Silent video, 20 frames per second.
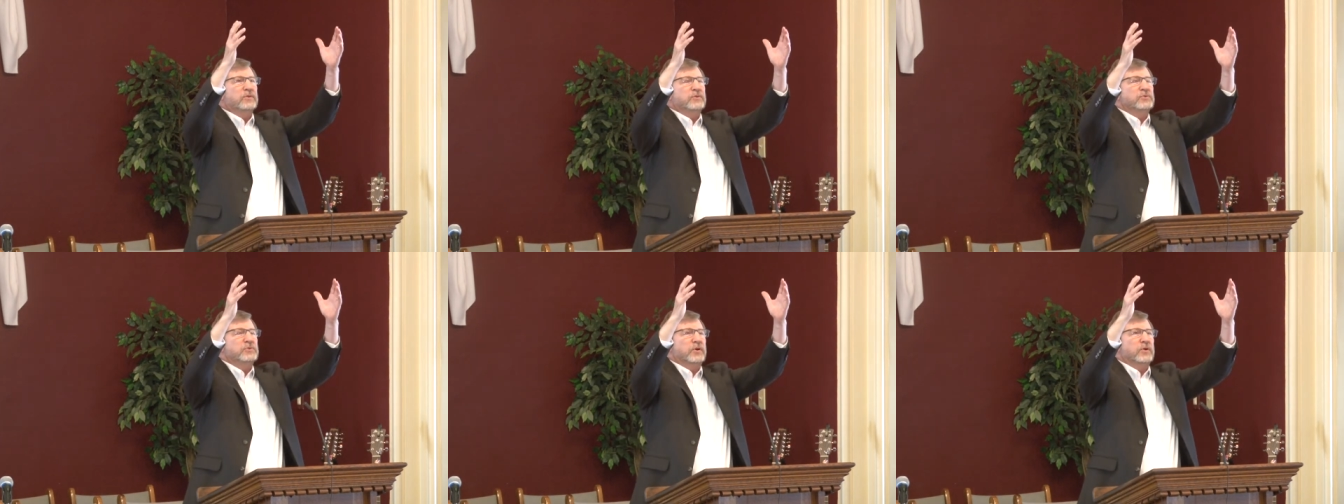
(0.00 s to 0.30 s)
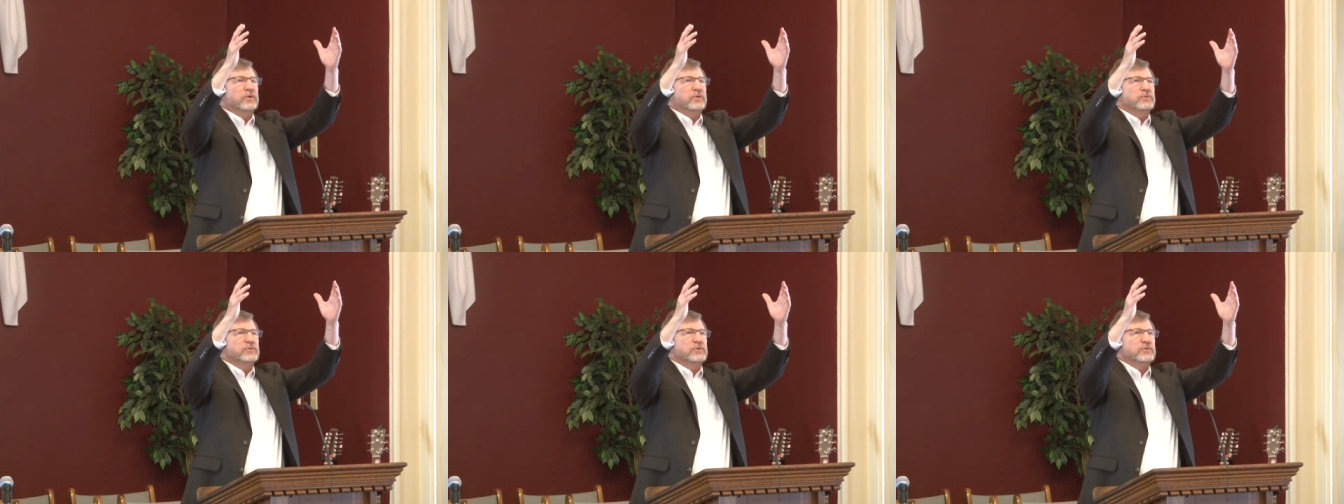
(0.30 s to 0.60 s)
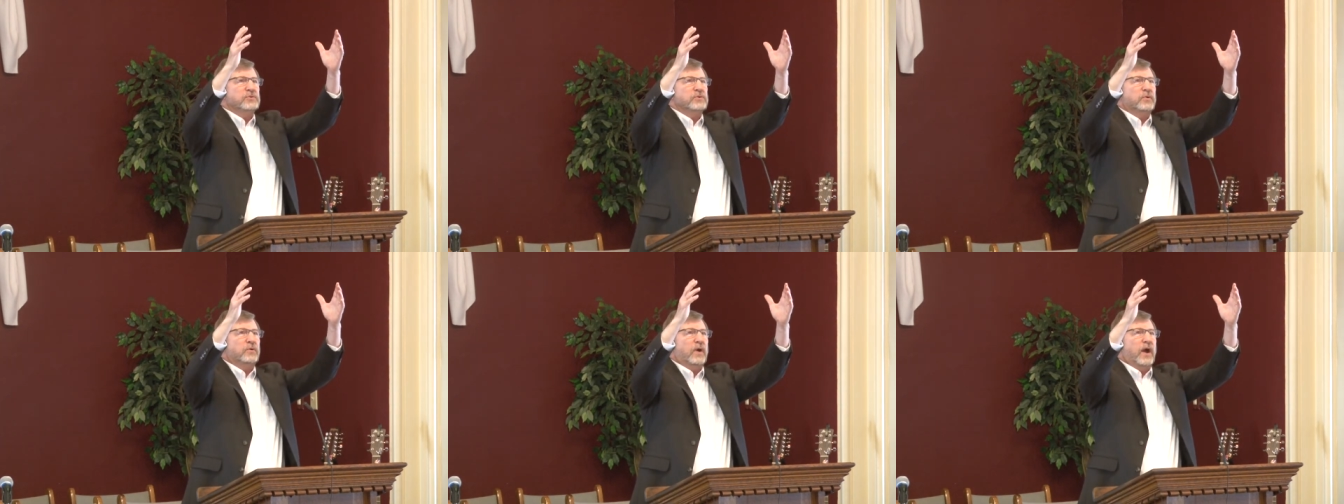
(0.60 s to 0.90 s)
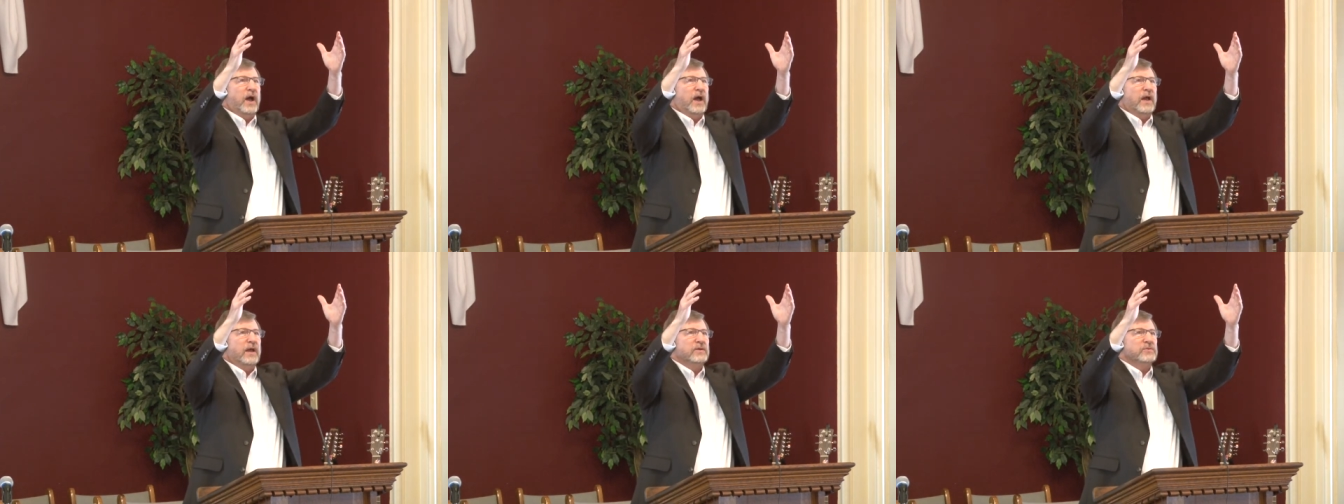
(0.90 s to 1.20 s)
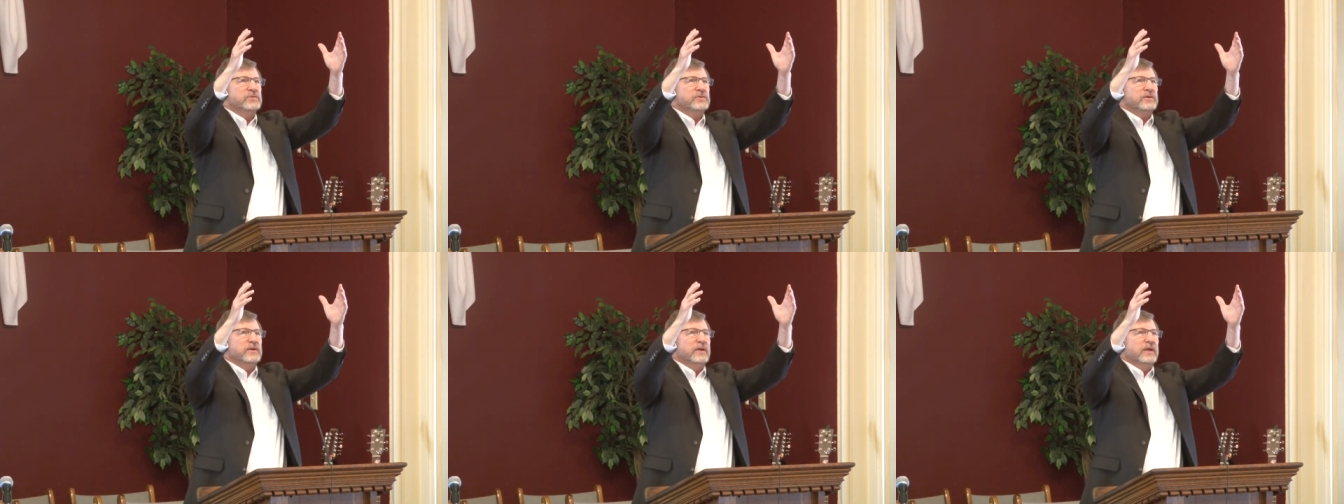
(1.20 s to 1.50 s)
of the church is
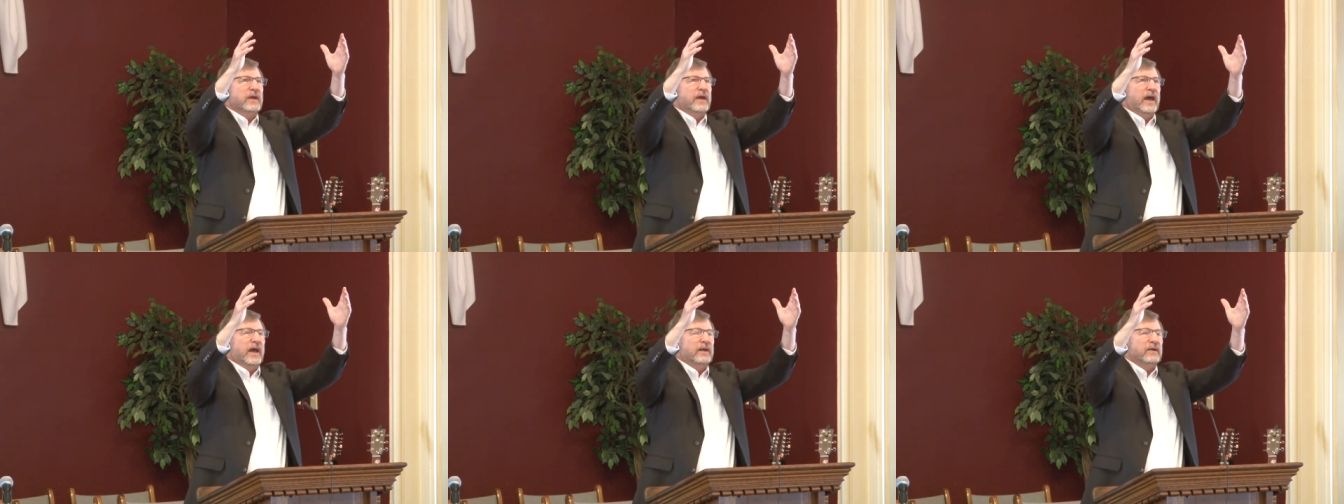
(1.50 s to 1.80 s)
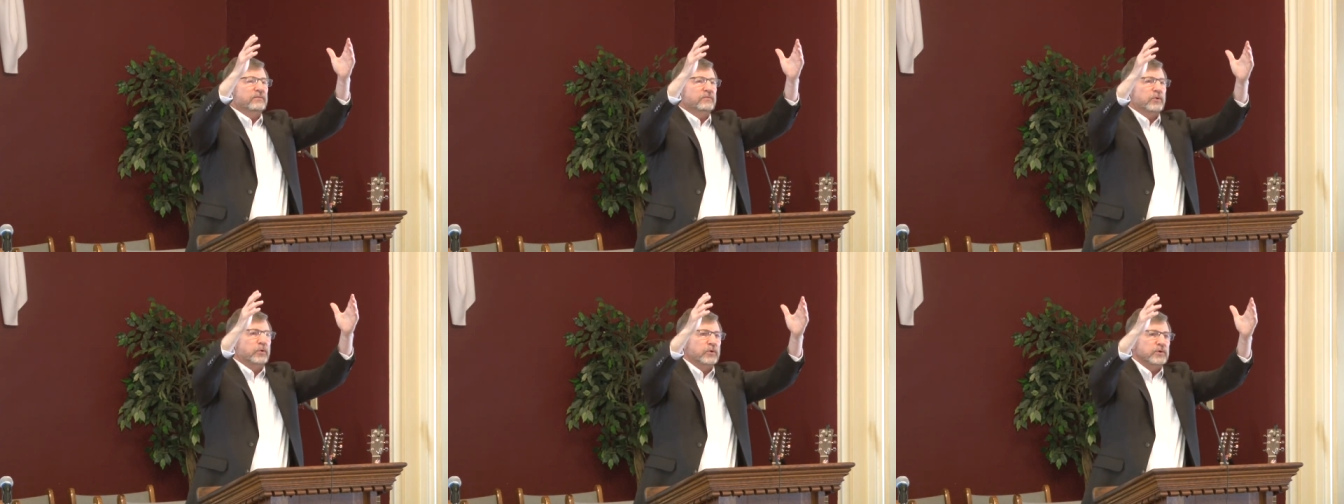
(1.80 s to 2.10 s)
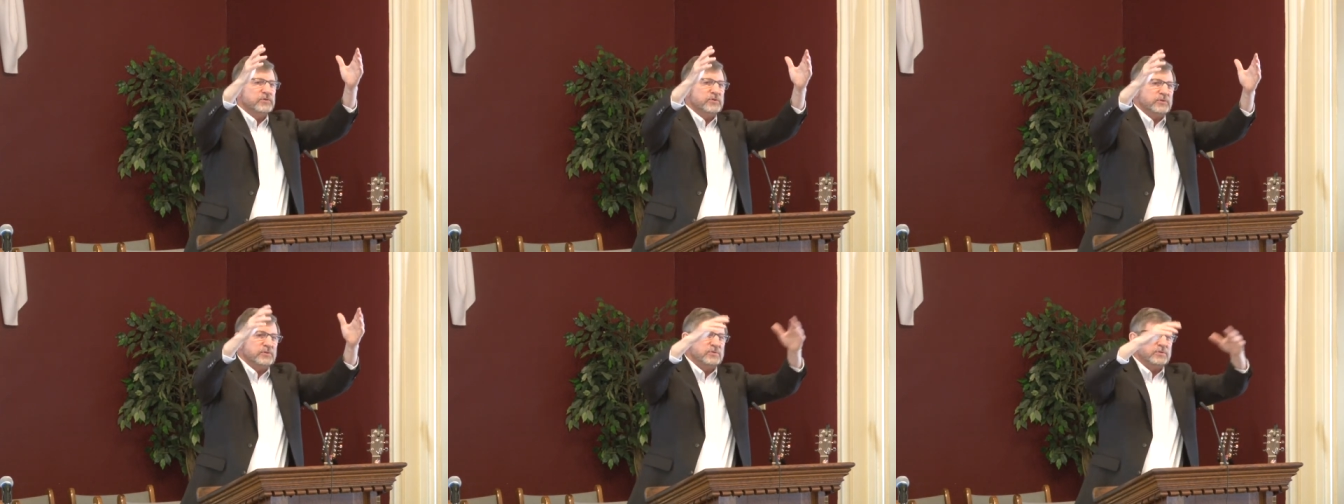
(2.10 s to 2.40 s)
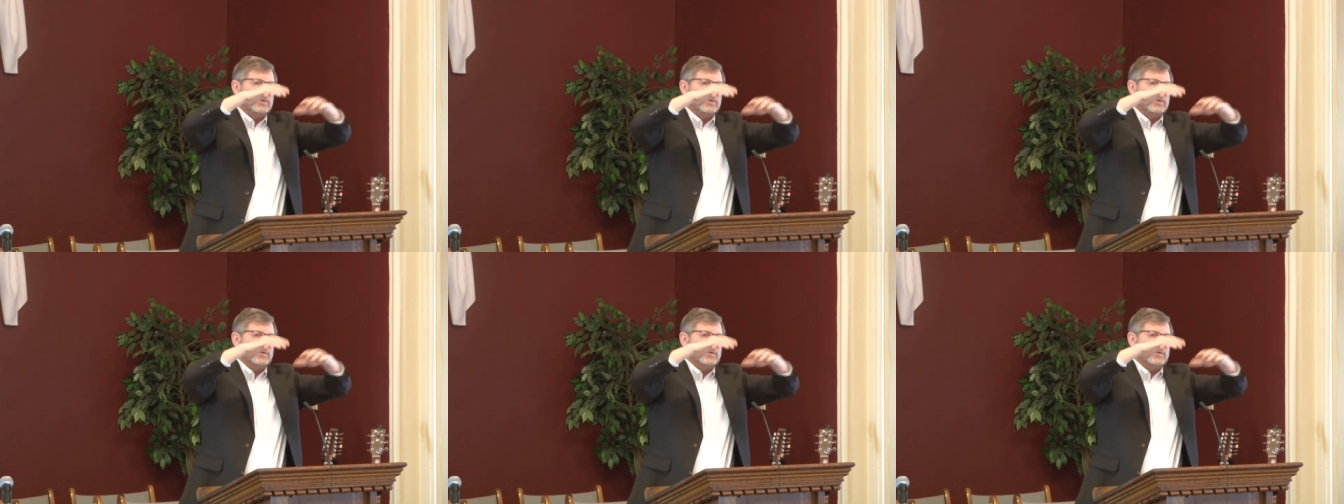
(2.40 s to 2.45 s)
Christ. And of course, it's